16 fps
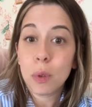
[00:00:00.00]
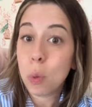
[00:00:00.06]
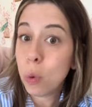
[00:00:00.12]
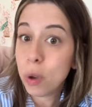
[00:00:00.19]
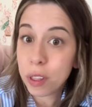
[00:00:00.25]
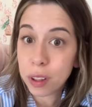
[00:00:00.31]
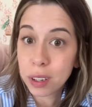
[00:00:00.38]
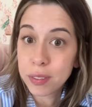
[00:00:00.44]

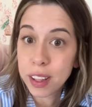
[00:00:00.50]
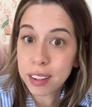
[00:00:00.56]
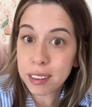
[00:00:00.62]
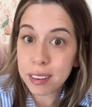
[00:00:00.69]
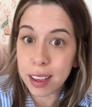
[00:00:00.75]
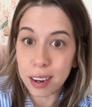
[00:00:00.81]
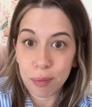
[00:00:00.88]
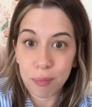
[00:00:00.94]
With all of that
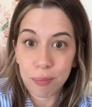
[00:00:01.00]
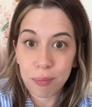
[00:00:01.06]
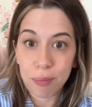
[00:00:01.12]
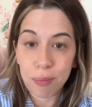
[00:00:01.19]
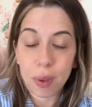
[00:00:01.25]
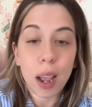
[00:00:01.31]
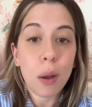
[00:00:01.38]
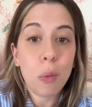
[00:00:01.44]
said,
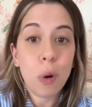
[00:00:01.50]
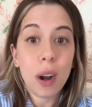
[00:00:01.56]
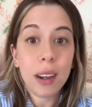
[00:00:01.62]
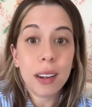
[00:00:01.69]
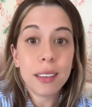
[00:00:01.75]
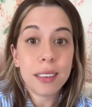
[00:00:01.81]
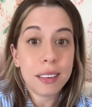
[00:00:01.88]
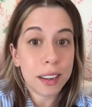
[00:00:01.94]
I
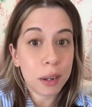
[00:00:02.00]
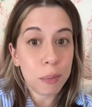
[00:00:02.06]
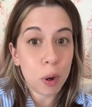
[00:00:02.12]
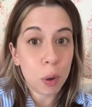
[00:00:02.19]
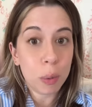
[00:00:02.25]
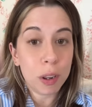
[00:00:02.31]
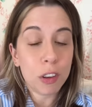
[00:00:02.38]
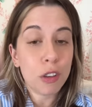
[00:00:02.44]
want to take a
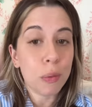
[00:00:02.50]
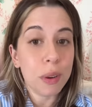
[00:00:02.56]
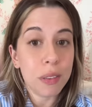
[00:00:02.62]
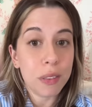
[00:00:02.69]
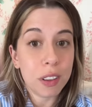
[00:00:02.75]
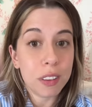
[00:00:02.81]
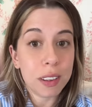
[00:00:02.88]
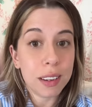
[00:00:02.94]
moment to
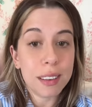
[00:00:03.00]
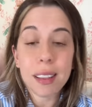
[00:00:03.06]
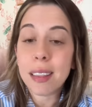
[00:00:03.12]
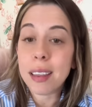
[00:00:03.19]
revisit